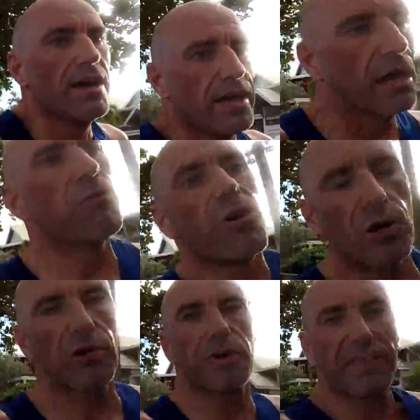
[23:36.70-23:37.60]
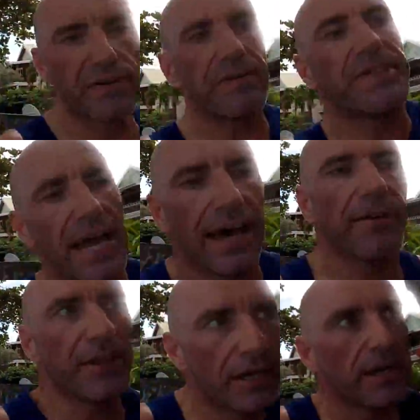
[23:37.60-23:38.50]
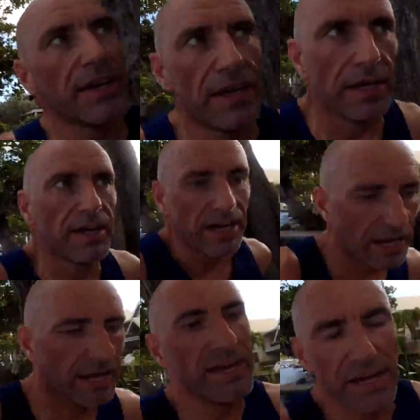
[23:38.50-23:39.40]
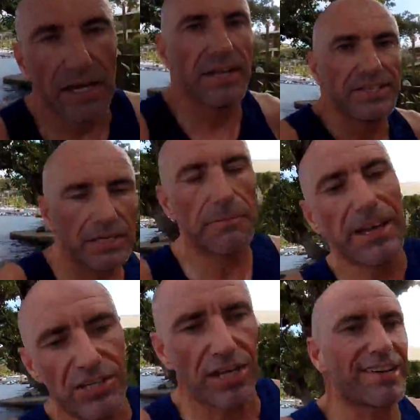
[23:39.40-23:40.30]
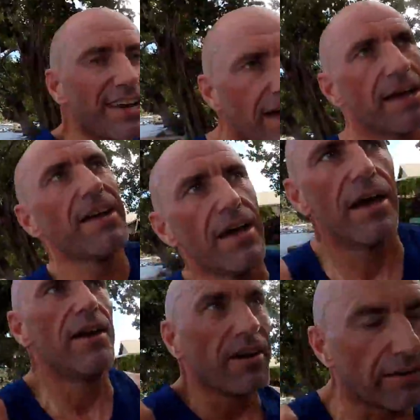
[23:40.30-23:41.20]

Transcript: and walk all the way from town to the beaches on